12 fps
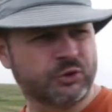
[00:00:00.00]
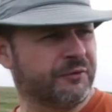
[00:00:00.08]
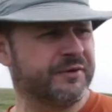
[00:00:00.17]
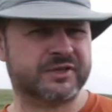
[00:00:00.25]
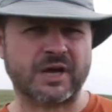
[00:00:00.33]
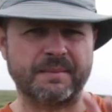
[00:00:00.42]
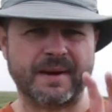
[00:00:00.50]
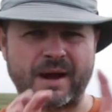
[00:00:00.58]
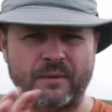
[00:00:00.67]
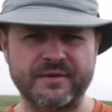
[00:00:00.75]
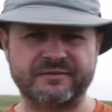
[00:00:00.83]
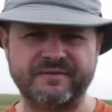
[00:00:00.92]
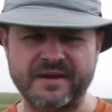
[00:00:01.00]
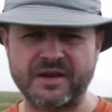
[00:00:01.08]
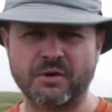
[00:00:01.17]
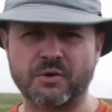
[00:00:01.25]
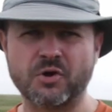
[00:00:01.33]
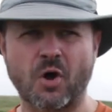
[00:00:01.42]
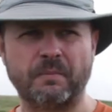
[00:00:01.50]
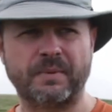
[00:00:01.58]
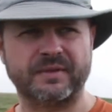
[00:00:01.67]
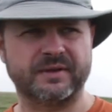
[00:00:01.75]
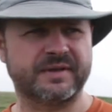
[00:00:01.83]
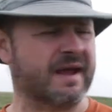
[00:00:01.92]
if it's coming out in this video or not, but
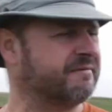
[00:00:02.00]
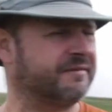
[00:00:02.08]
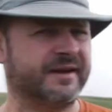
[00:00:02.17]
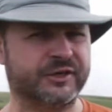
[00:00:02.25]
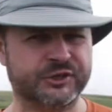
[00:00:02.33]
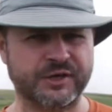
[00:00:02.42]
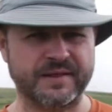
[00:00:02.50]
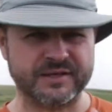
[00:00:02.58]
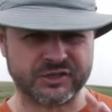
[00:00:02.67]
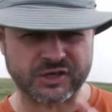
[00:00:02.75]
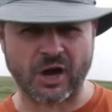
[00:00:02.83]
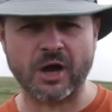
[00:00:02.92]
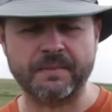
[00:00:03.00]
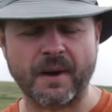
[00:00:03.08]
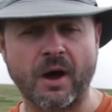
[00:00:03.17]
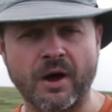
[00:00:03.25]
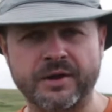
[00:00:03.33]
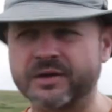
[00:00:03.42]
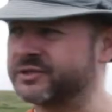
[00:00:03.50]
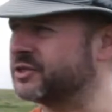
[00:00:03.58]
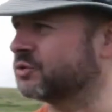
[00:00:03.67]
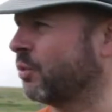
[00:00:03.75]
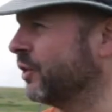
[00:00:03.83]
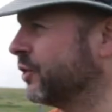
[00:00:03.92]
the definition in the sky behind us is
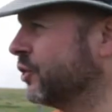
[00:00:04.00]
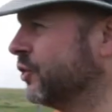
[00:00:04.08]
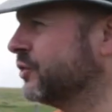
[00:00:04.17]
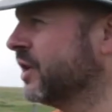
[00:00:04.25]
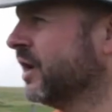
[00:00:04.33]
quite good.